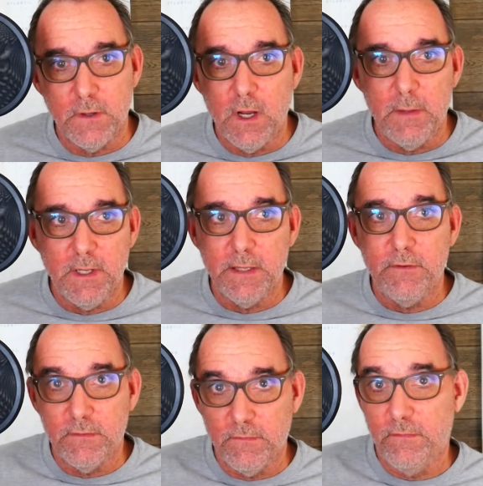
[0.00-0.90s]
are they've been
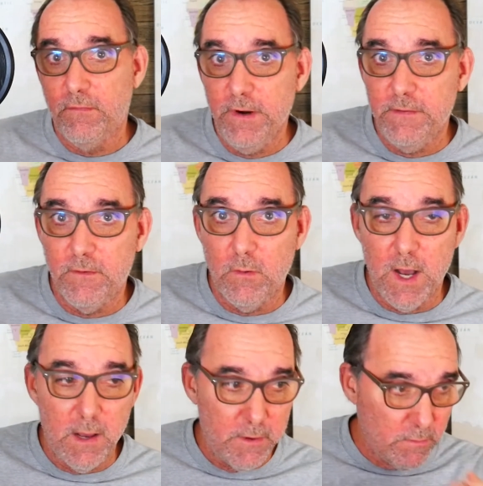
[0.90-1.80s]
living for free for a
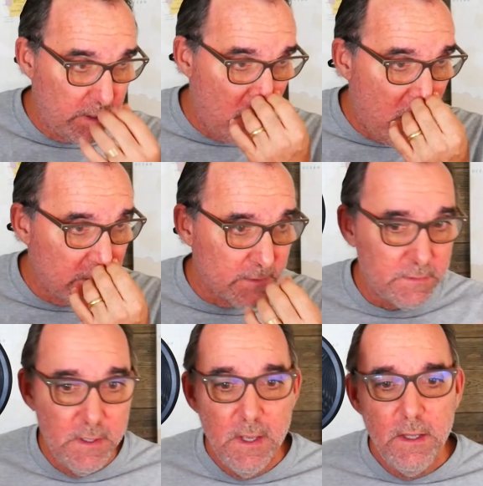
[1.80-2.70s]
while, but
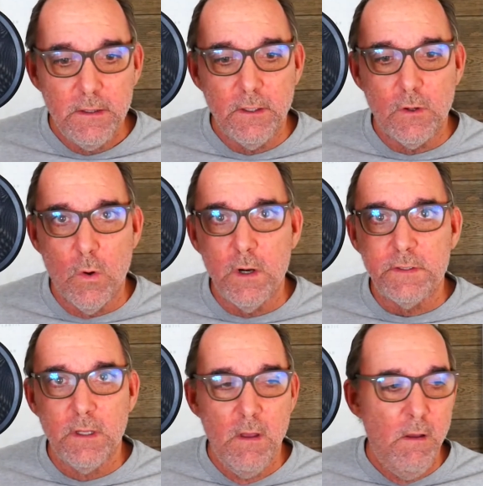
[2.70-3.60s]
regardless, the
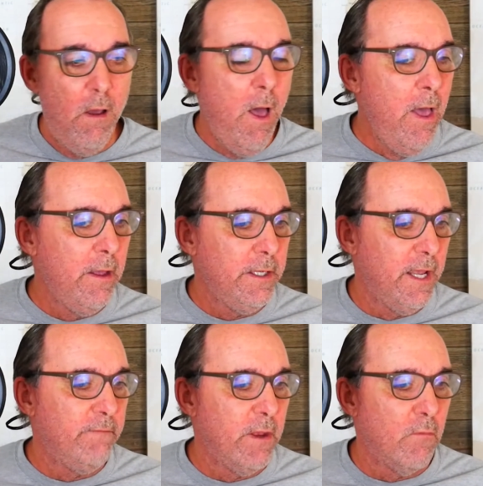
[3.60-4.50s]
courts
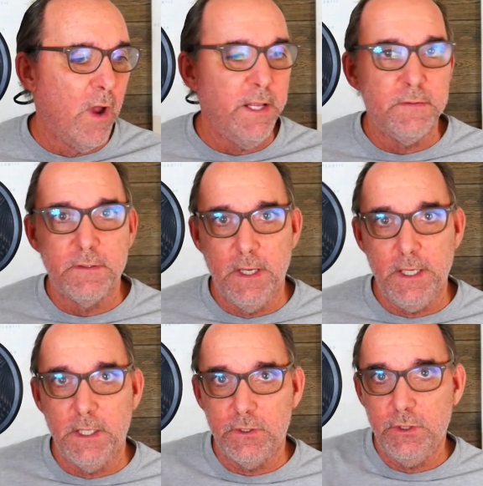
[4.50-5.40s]
give them rights
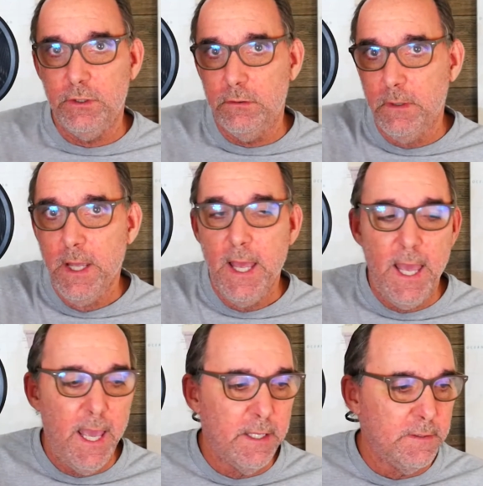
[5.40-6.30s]
against you
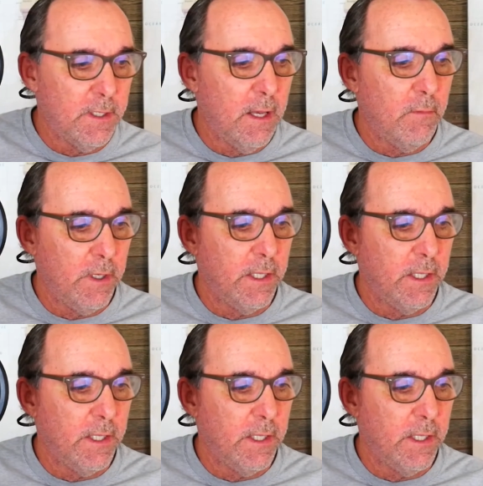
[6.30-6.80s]
and in